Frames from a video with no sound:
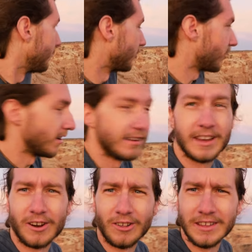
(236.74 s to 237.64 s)
I'm just trying to
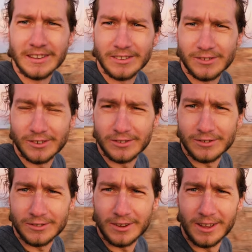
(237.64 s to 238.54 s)
take it all in because it's
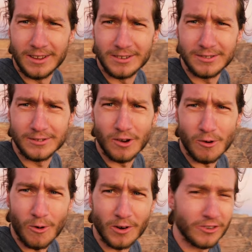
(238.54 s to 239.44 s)
just so
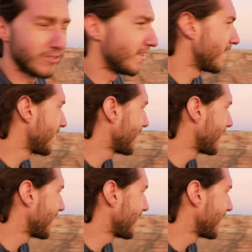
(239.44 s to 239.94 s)
gorgeous.